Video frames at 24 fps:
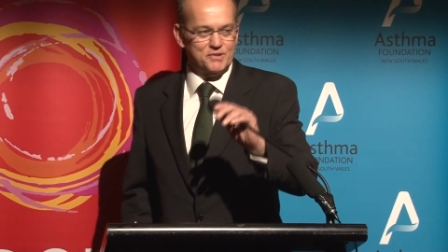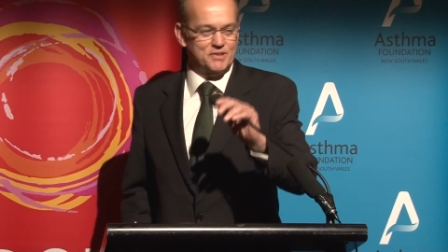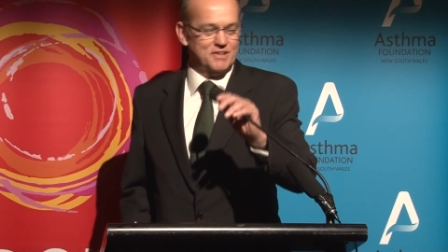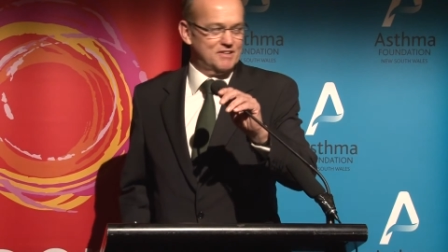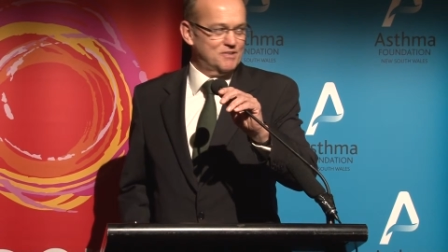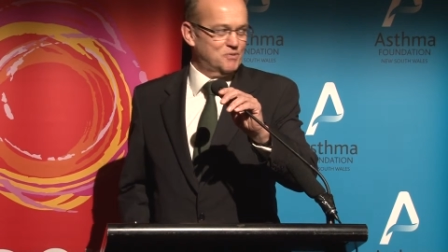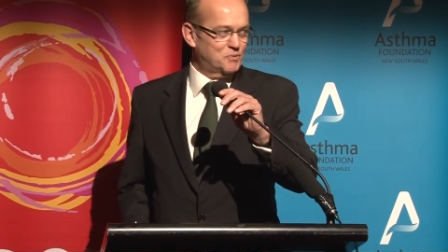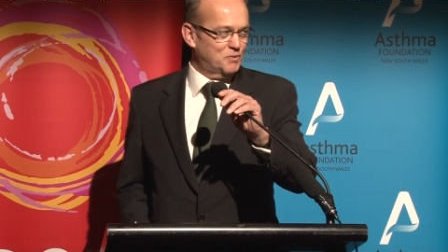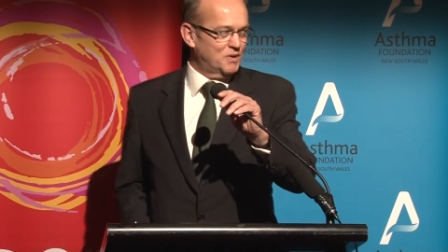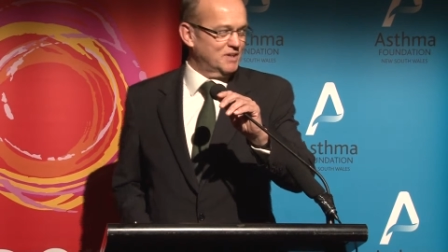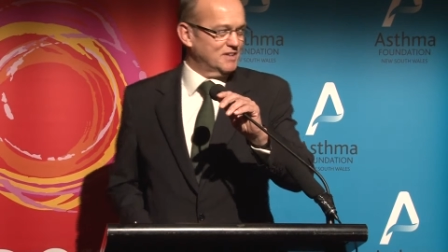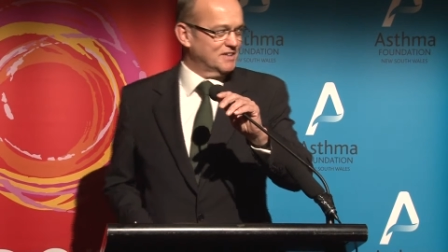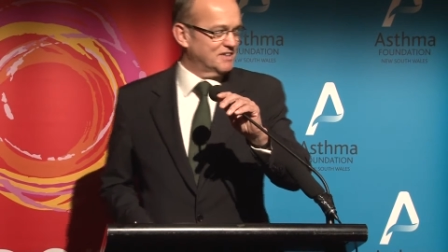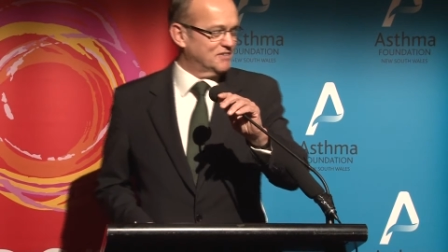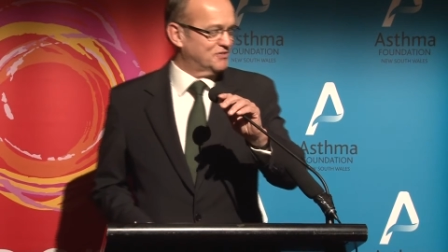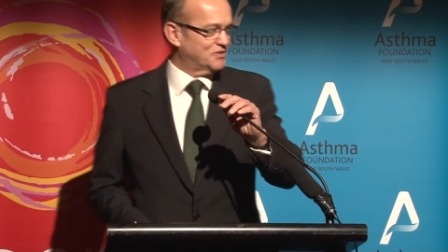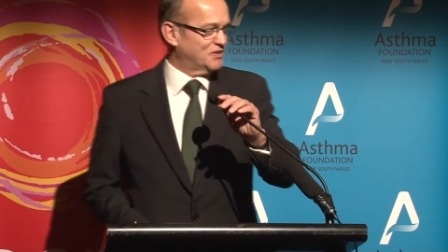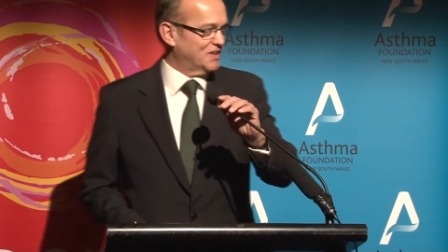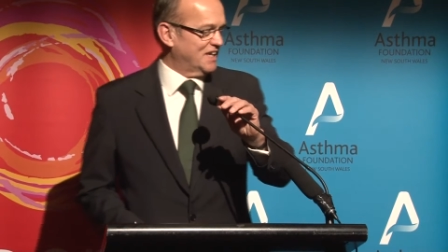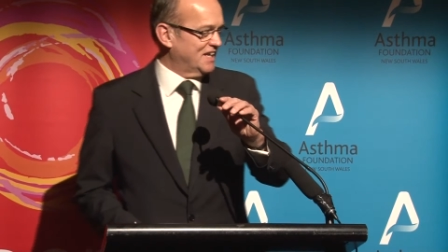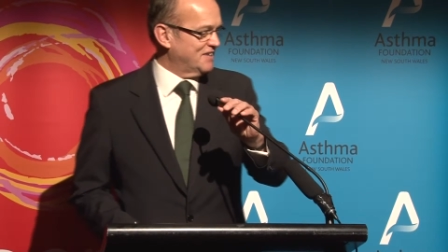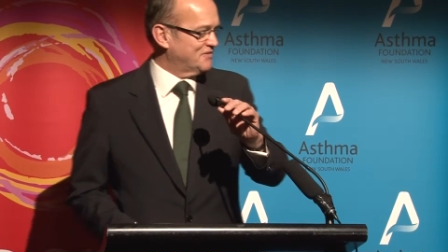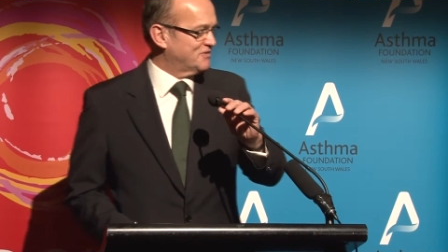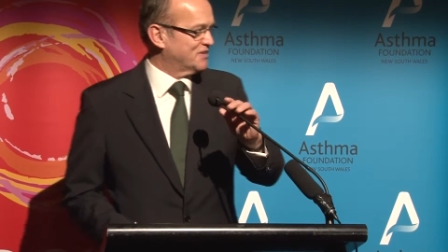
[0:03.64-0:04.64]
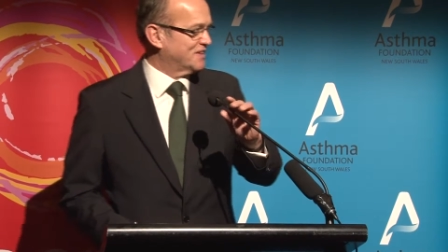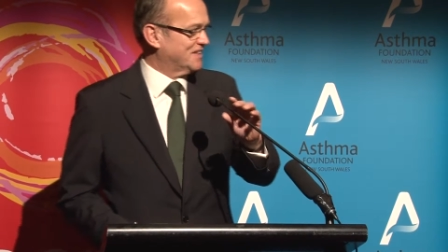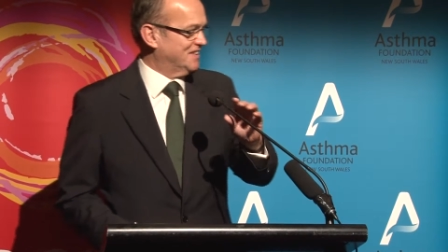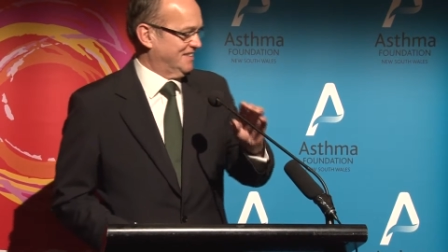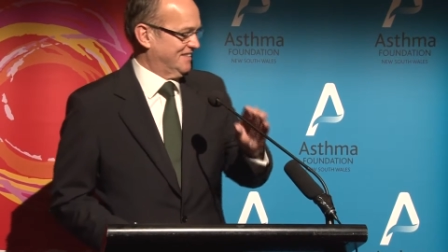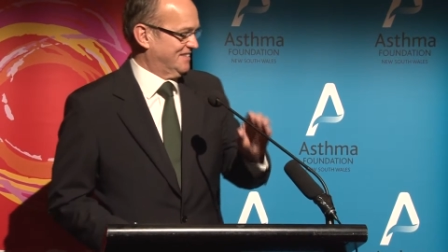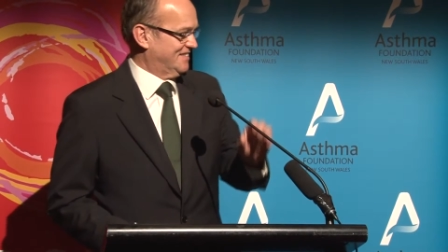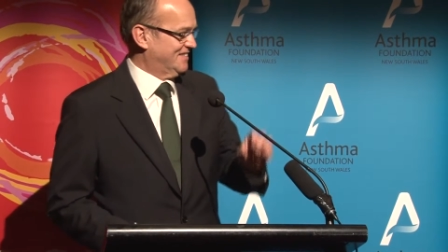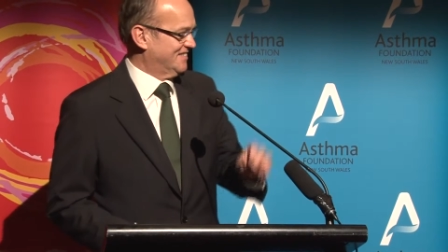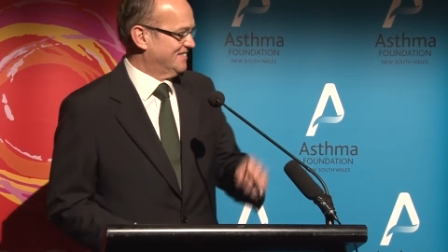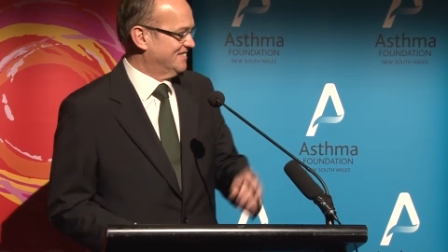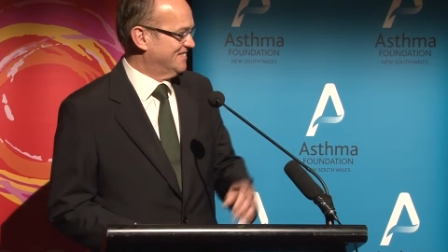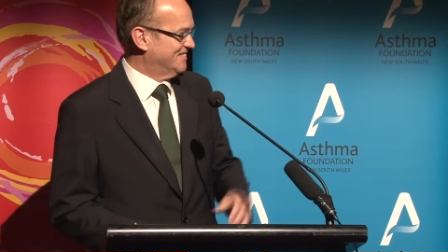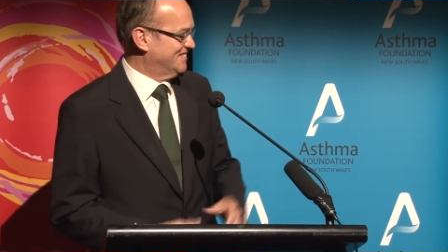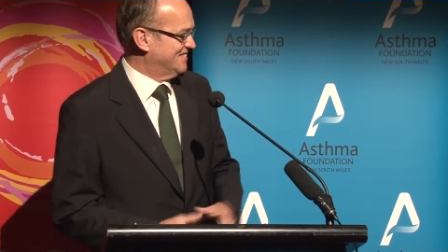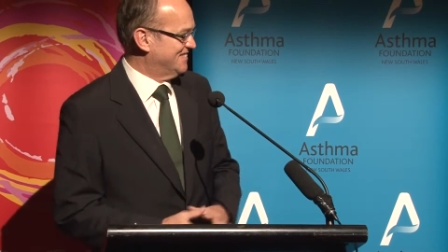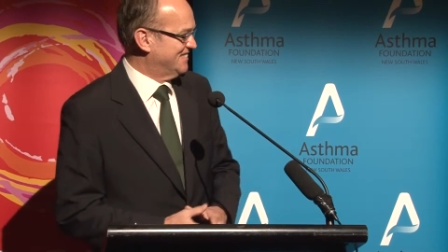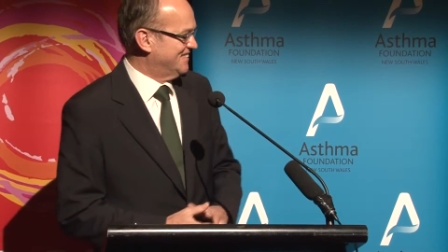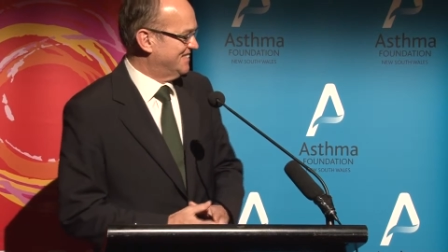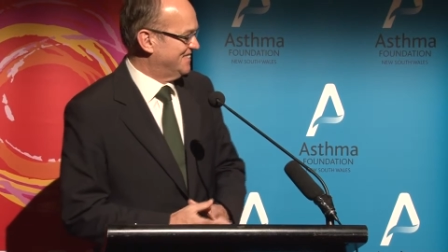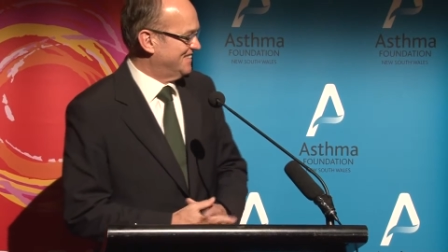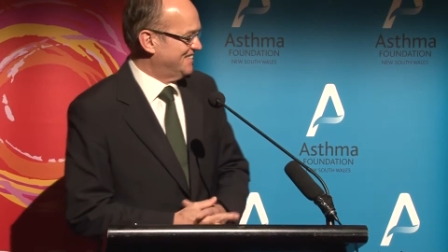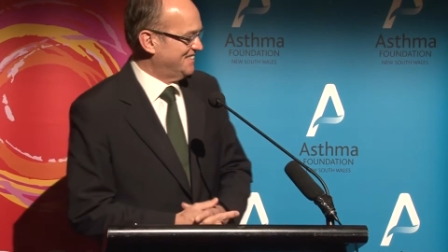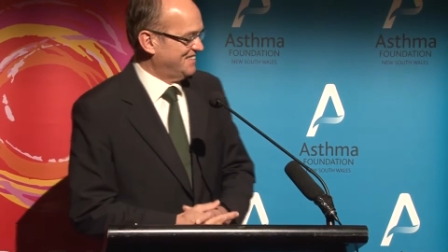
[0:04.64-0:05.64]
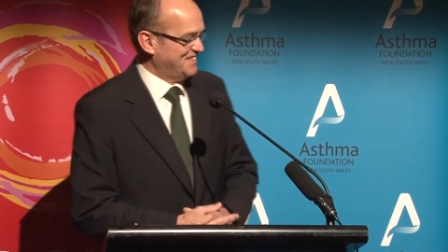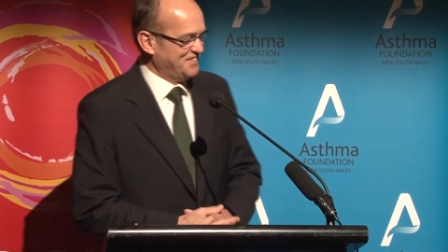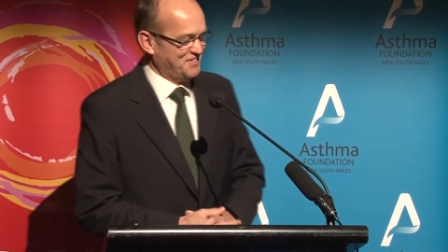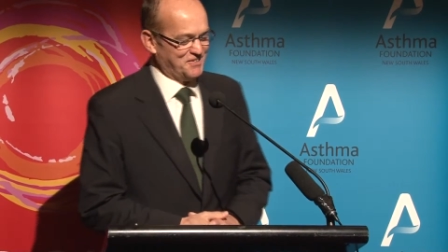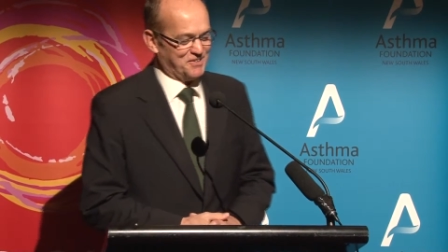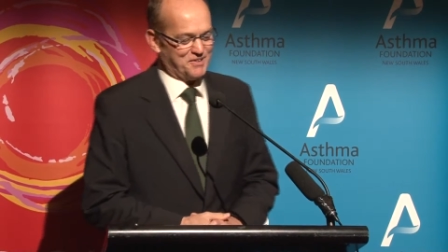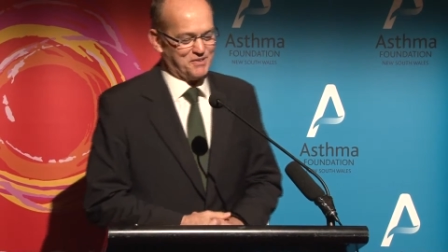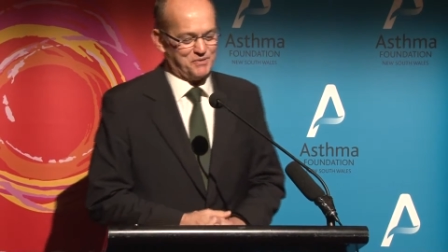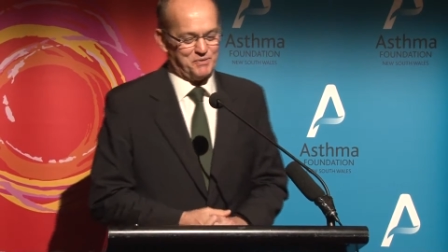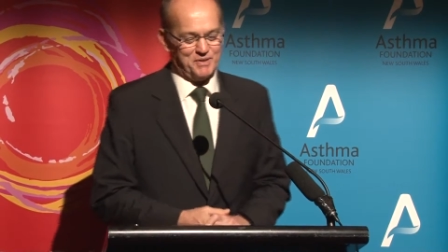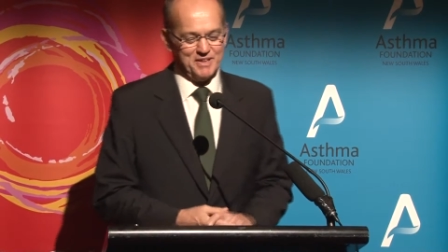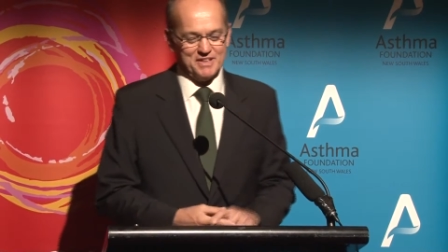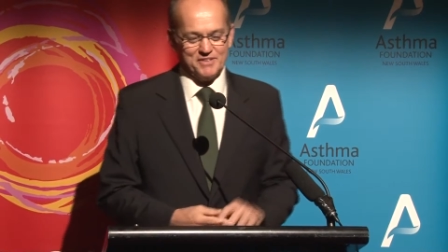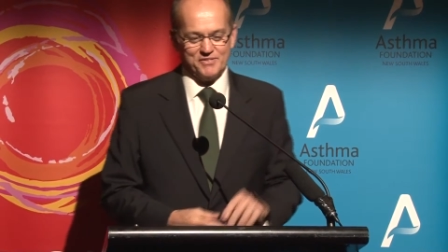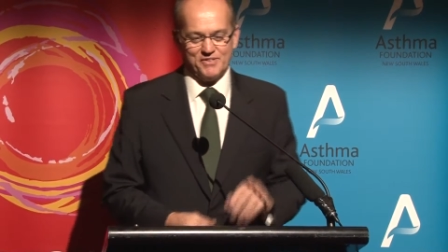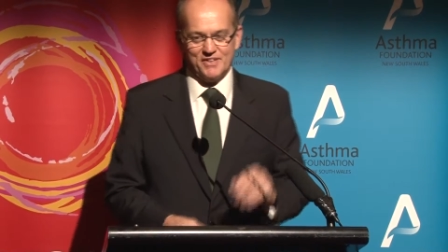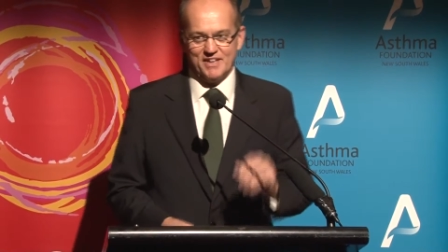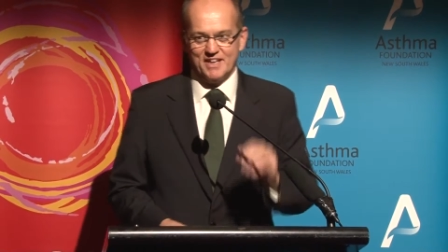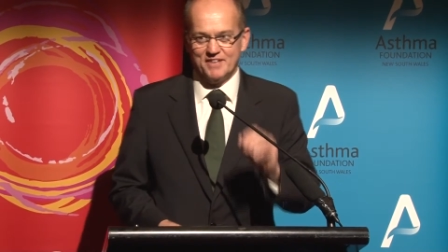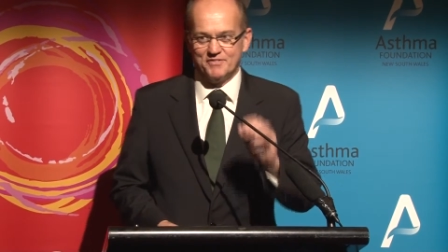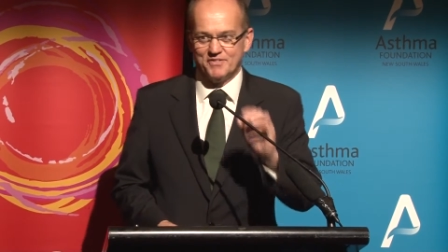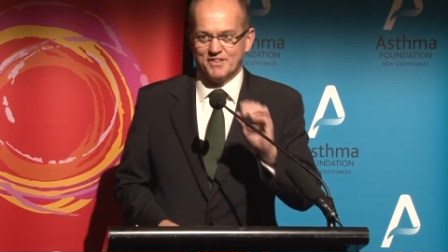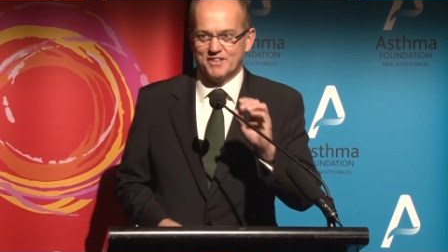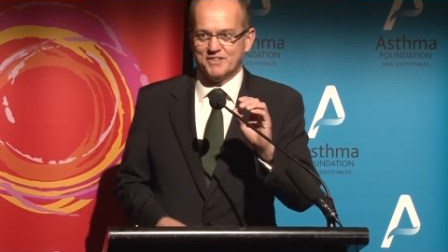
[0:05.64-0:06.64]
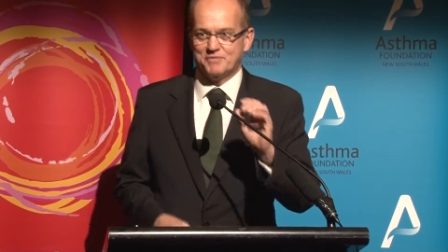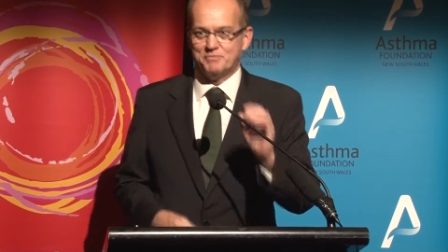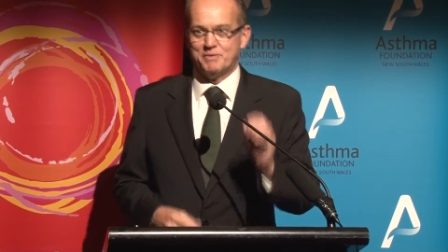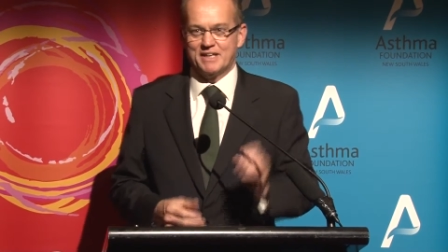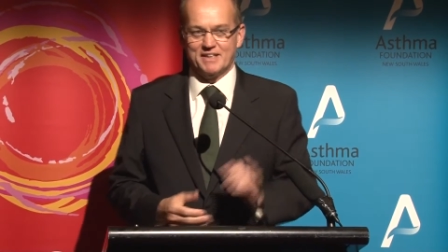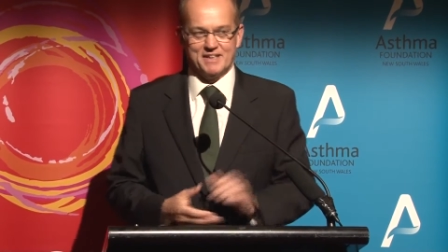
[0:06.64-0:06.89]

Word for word: You are a wonderful advocate. You are a wonderful advocate.